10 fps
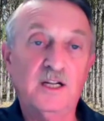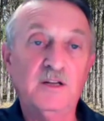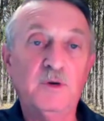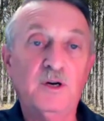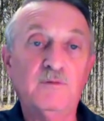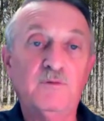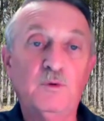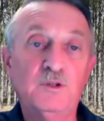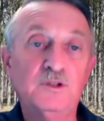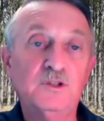of American
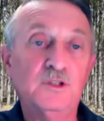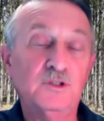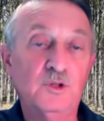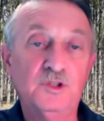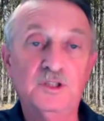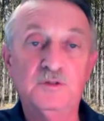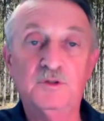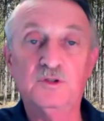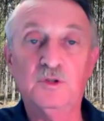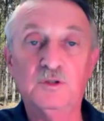Foresters, Association of
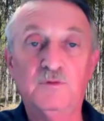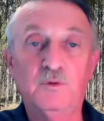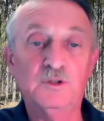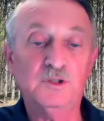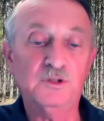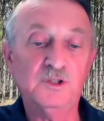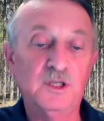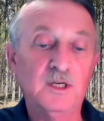Consulting Foresters.